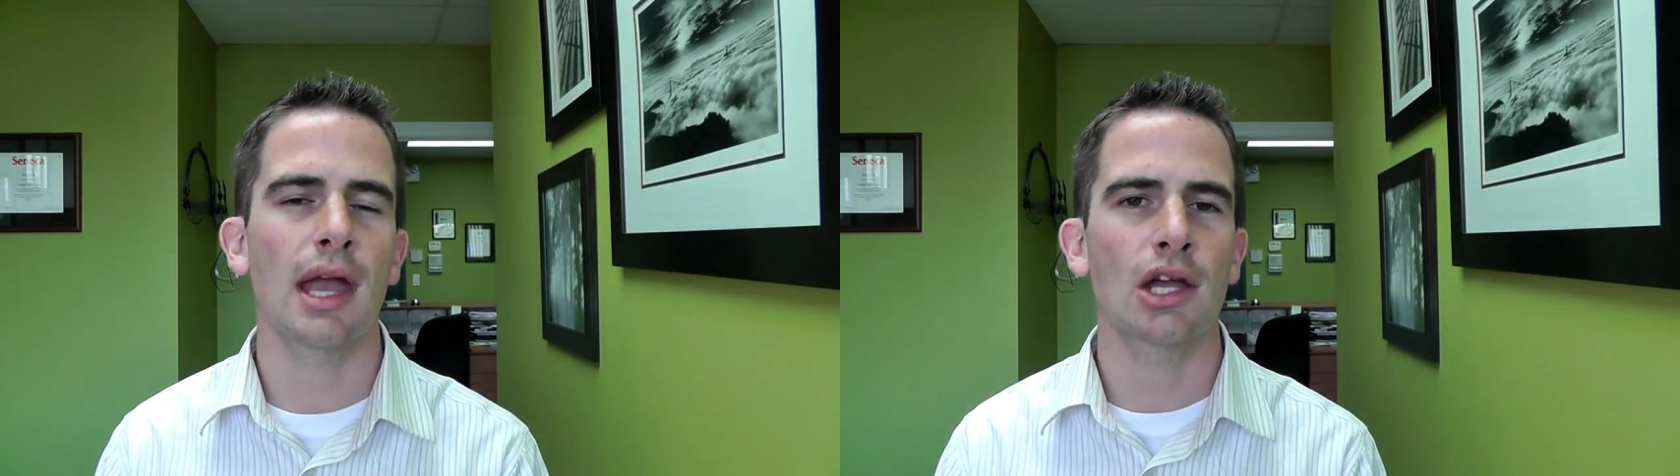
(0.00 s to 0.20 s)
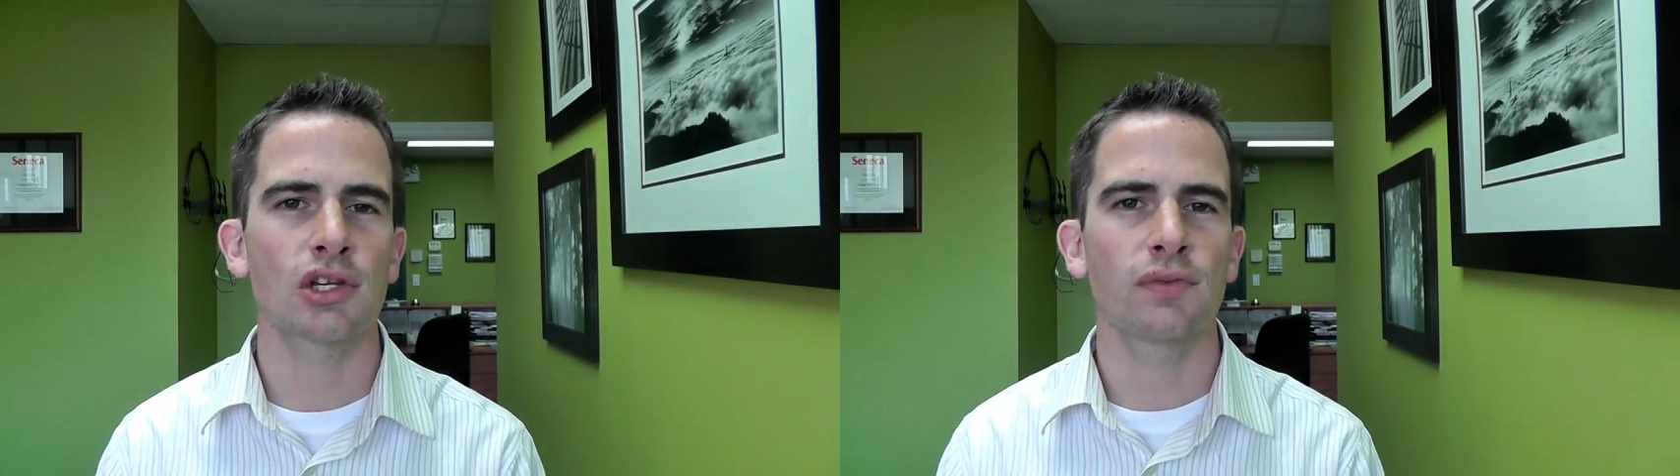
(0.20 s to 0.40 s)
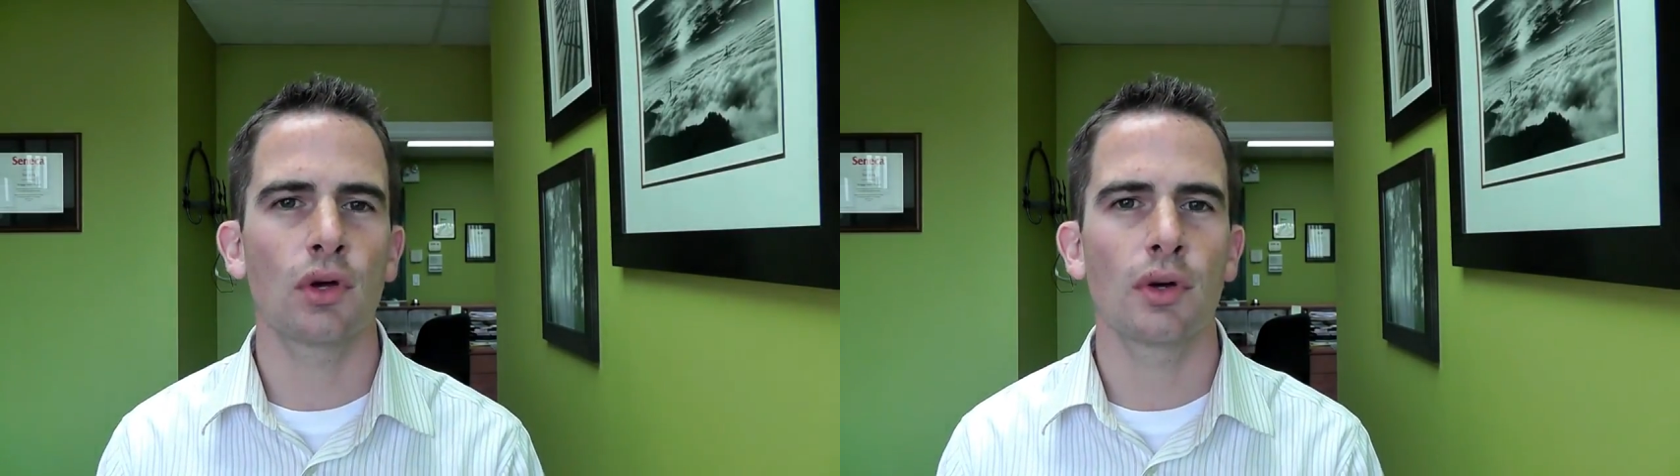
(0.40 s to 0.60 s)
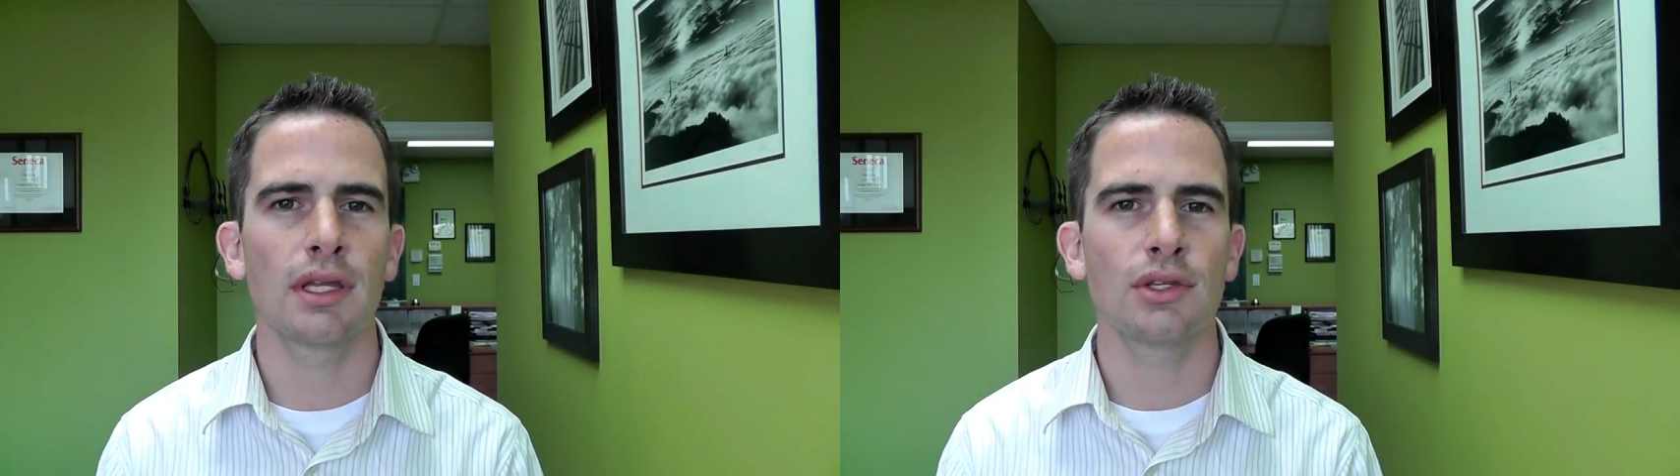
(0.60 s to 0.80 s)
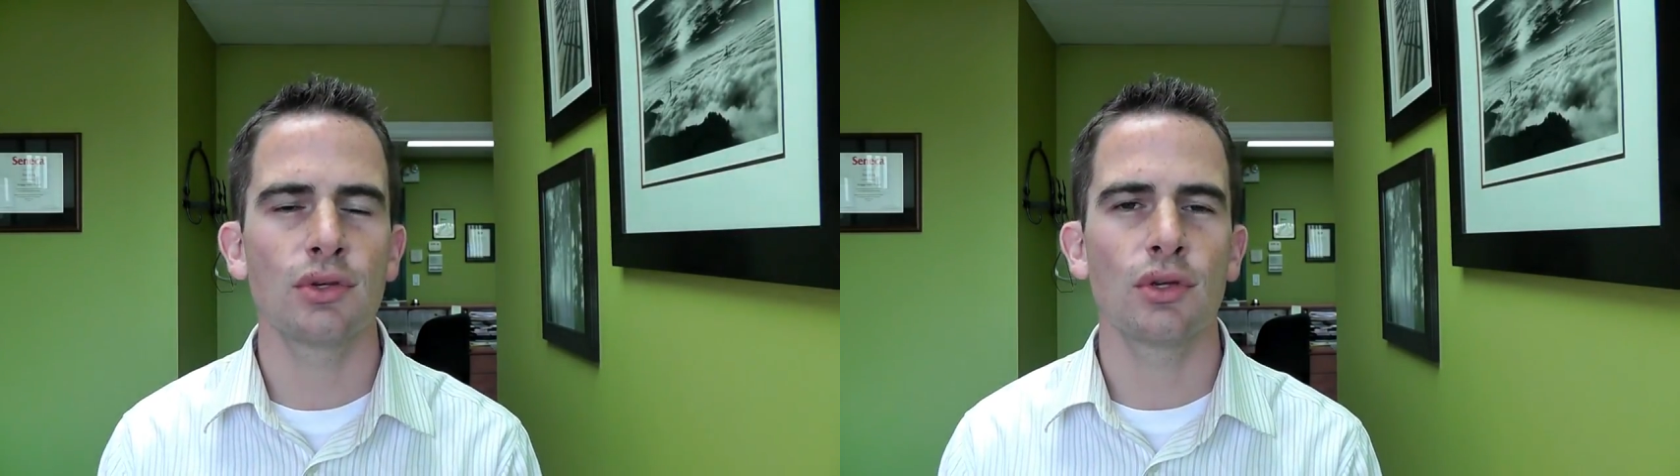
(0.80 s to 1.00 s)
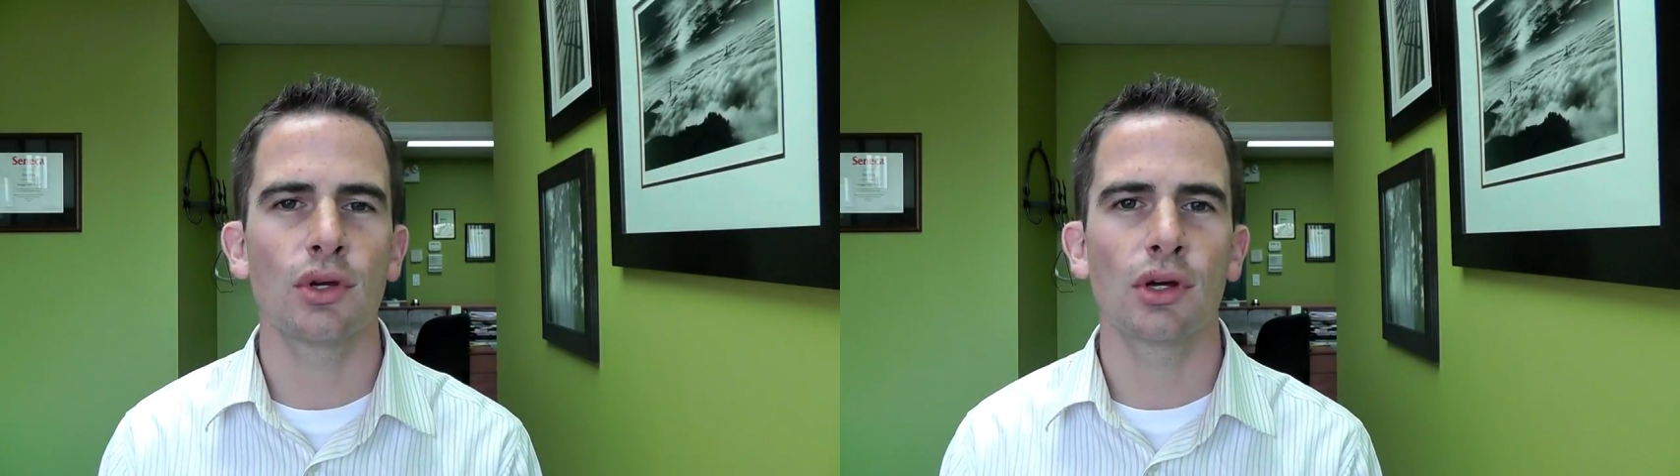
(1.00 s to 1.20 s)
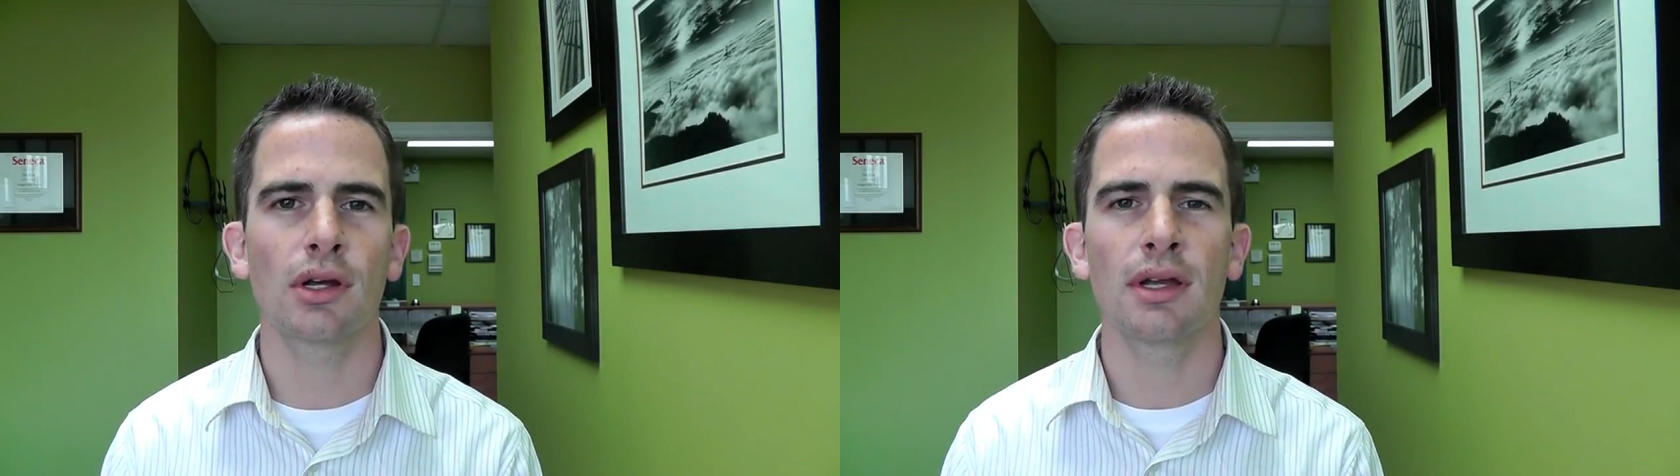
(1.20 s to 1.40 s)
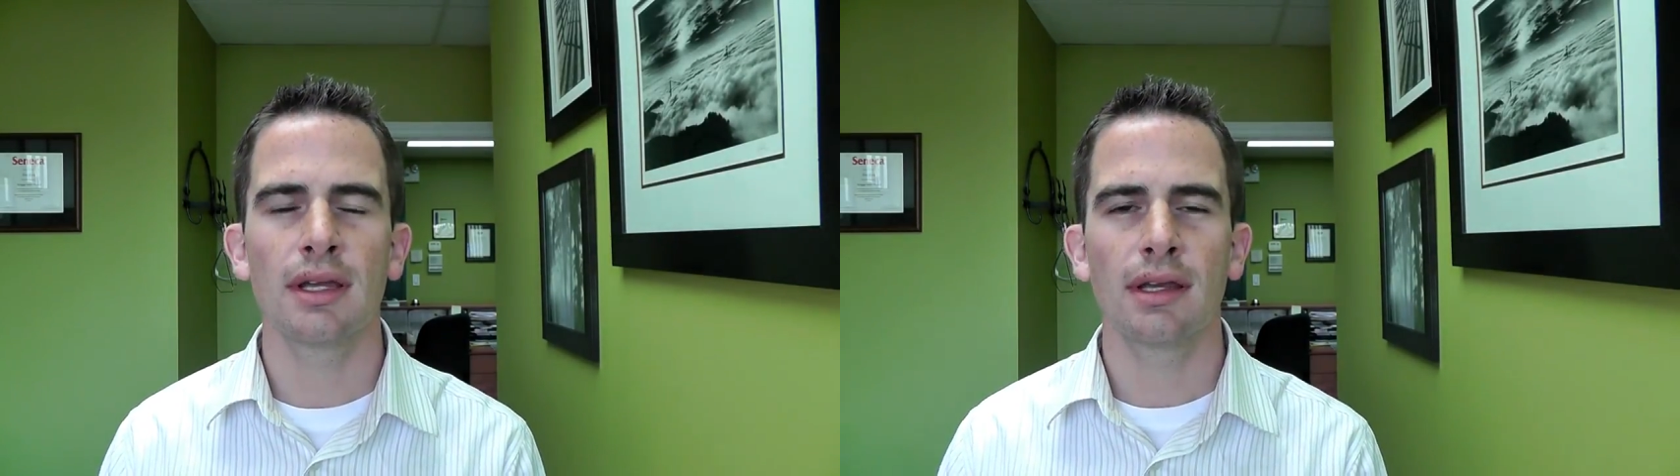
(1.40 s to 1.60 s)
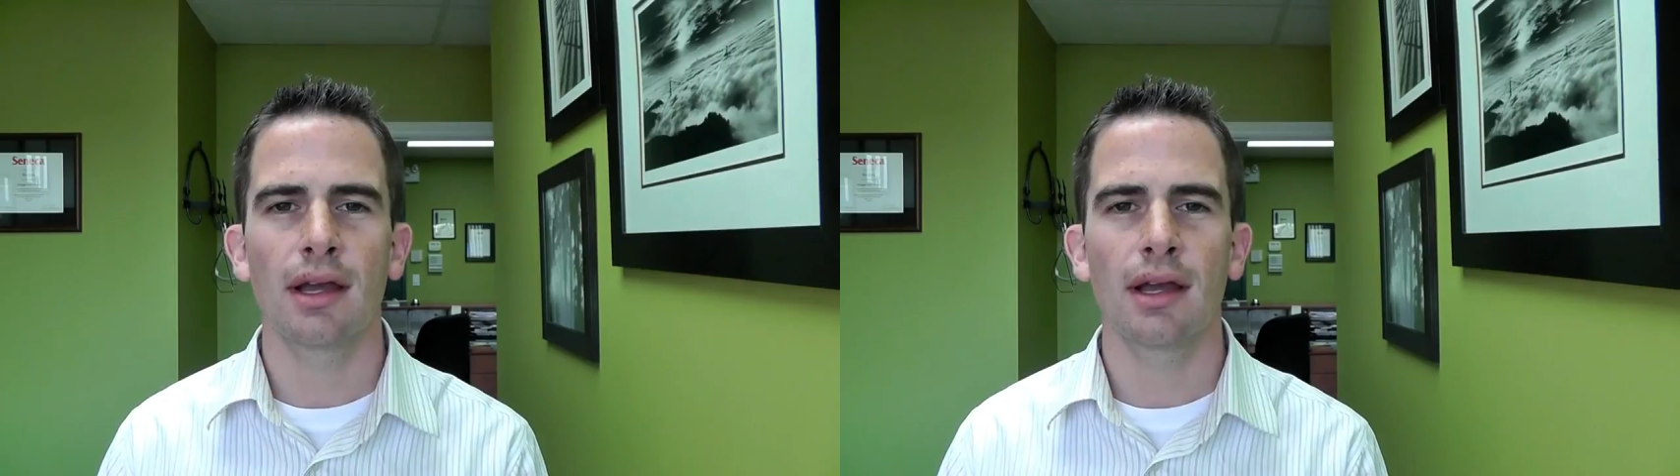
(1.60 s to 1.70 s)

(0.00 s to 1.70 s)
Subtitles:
cash flow into your